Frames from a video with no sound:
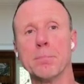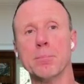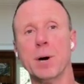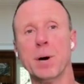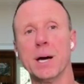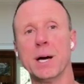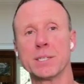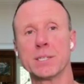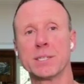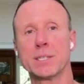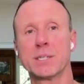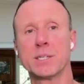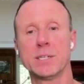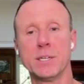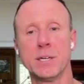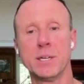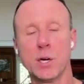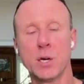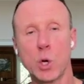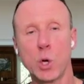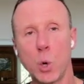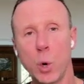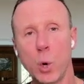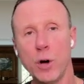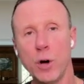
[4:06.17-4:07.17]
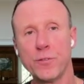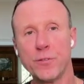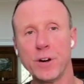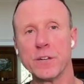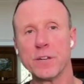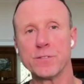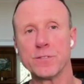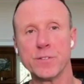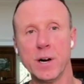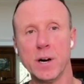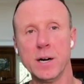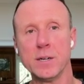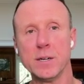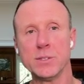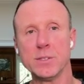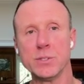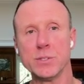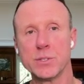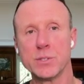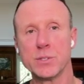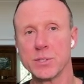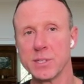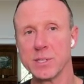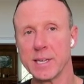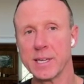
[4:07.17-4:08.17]
but qualified
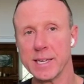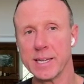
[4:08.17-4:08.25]
funds,